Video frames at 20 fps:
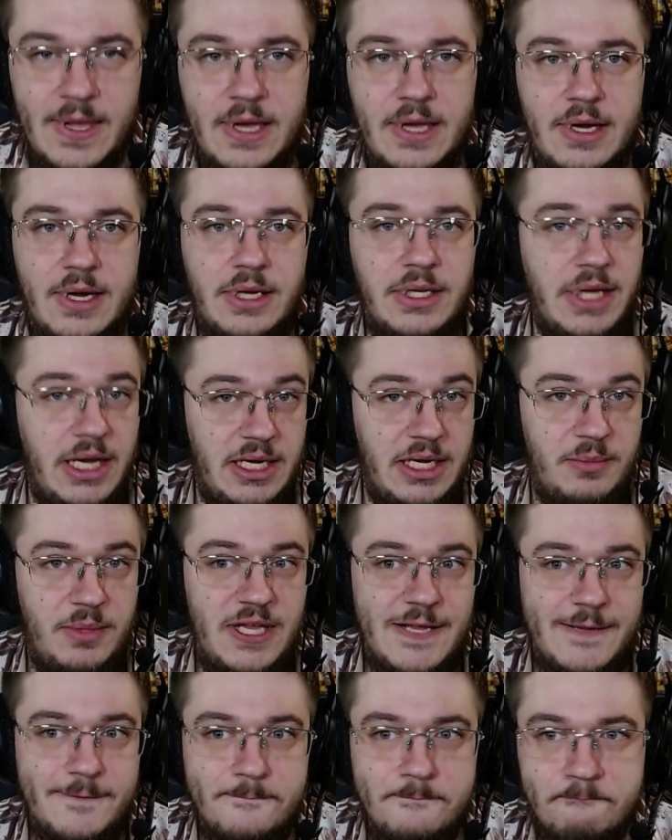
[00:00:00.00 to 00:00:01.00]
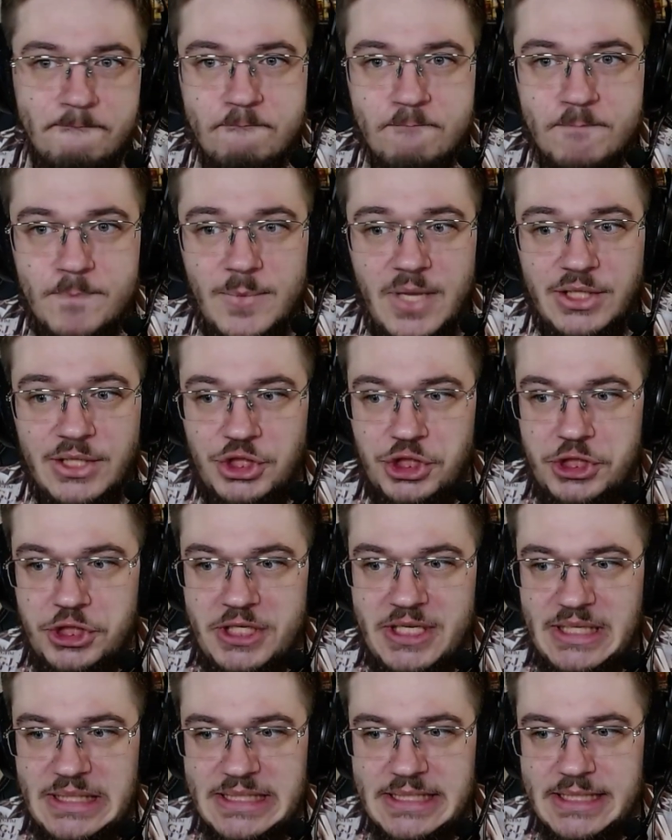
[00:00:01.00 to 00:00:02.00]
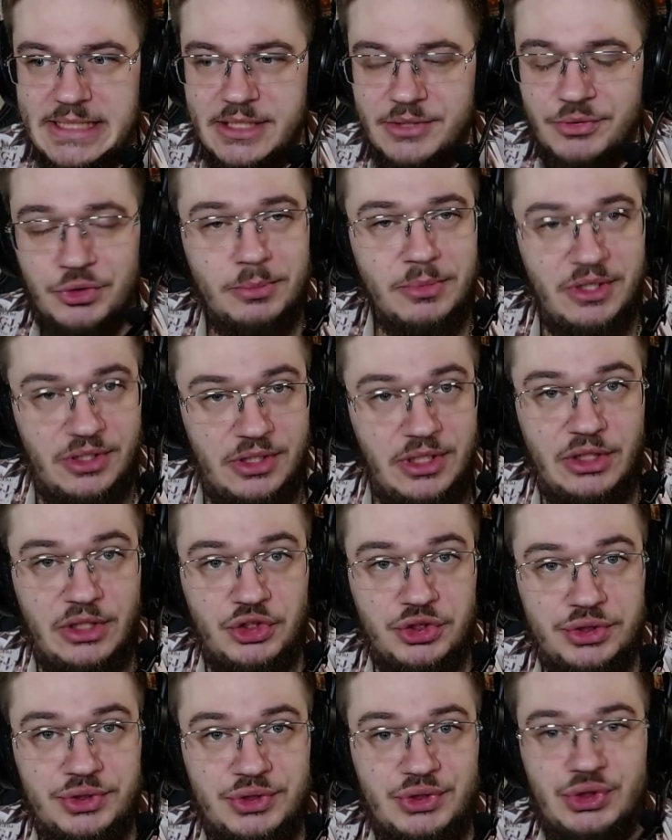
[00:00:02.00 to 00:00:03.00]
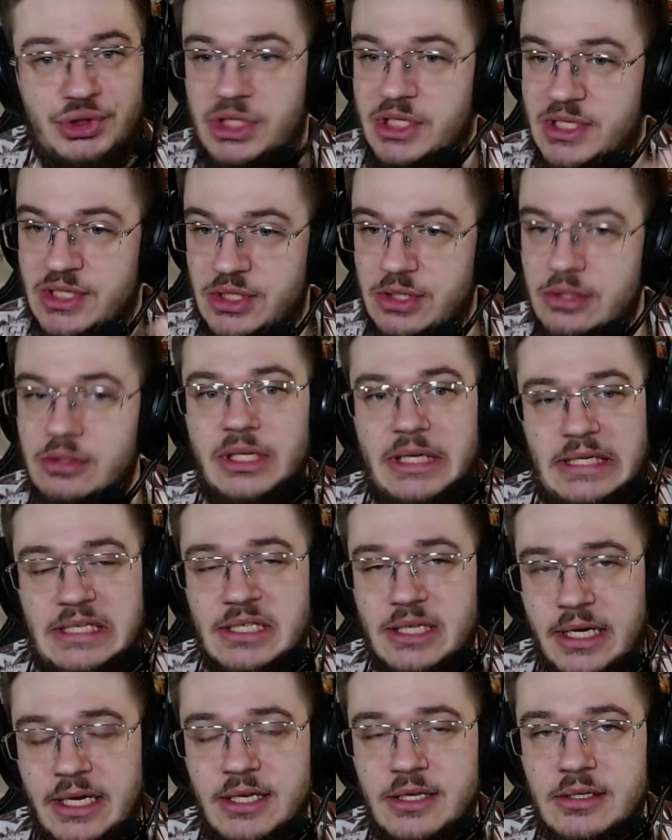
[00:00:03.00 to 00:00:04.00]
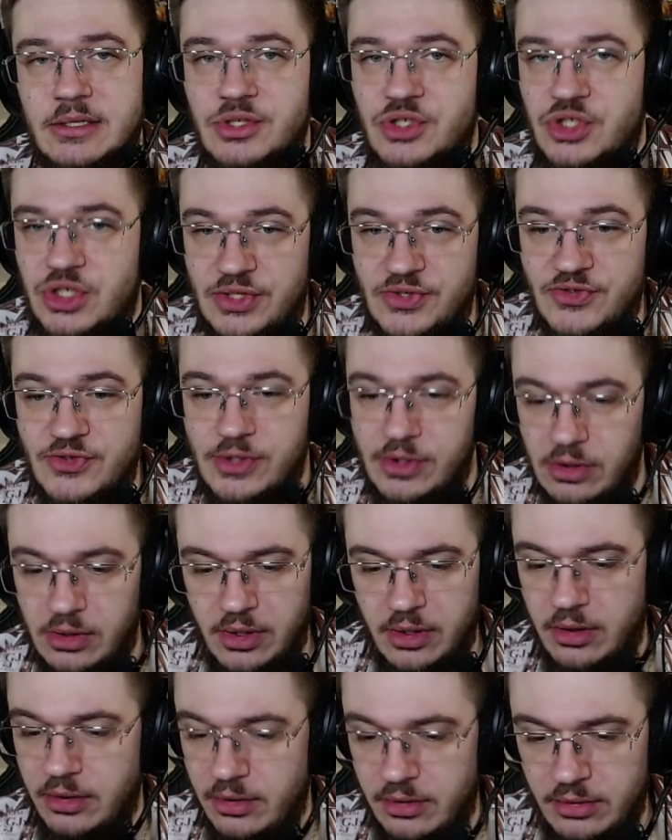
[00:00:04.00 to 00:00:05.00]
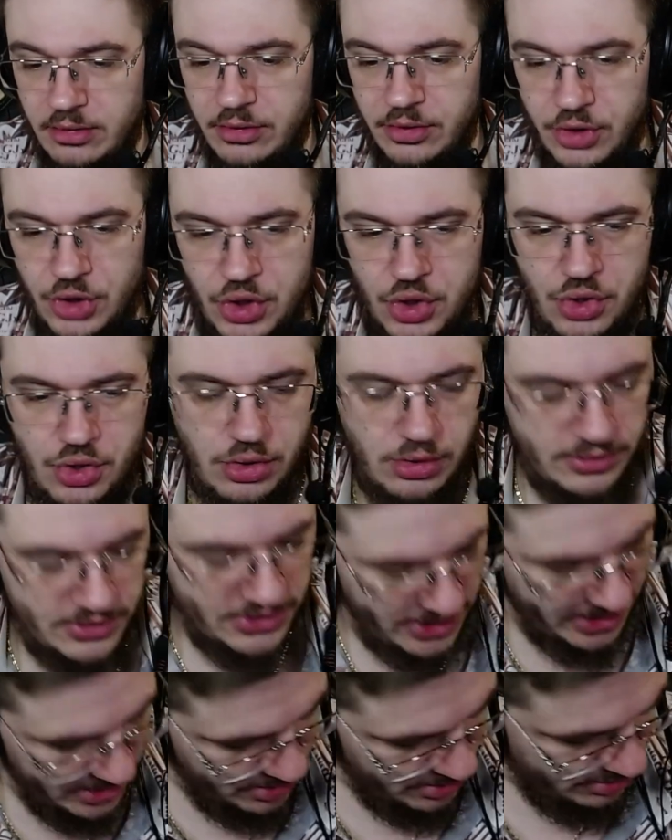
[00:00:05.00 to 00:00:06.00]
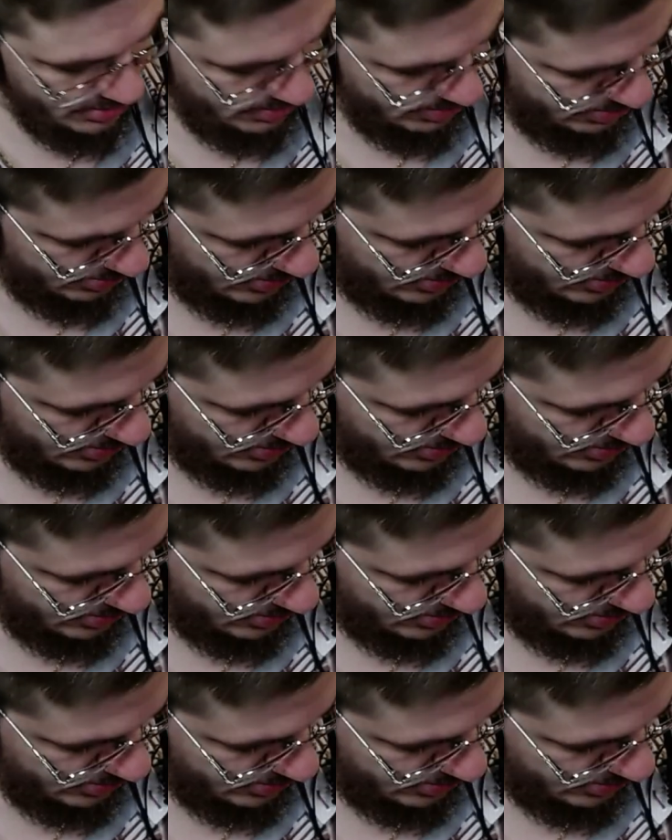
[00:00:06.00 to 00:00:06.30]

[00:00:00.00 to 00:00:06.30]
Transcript: enemy. And she is extremely dangerous. She's still a Titan. She is still a girl Titan,